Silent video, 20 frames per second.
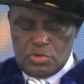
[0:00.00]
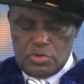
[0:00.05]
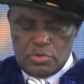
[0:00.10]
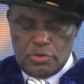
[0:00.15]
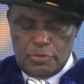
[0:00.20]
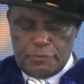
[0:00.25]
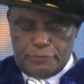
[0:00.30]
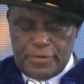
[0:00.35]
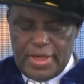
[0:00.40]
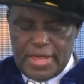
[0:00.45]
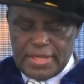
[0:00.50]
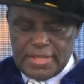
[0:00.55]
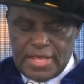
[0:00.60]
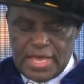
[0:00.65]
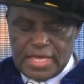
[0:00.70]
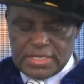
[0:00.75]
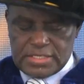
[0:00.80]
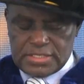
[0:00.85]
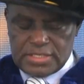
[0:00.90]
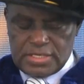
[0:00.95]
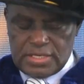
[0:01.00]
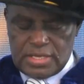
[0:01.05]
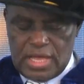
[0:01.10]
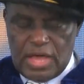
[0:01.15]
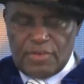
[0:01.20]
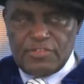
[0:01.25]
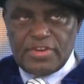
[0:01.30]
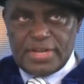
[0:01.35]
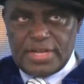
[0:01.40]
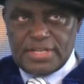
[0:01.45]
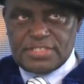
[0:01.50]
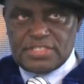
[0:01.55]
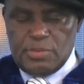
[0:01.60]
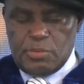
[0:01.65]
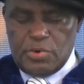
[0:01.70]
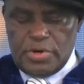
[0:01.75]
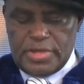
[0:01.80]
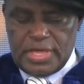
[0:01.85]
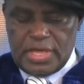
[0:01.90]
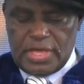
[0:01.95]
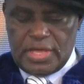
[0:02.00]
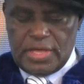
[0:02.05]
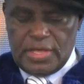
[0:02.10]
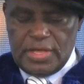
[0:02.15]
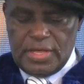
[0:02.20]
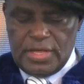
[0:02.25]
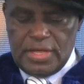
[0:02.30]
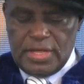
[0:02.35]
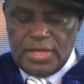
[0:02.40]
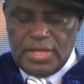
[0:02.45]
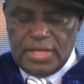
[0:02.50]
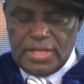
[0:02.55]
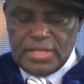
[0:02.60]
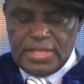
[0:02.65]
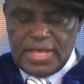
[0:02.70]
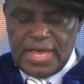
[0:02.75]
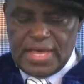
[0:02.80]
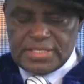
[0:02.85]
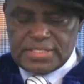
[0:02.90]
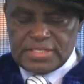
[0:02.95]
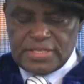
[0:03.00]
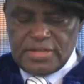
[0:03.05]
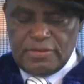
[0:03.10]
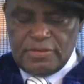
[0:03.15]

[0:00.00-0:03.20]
you'll find that, I have another table here, that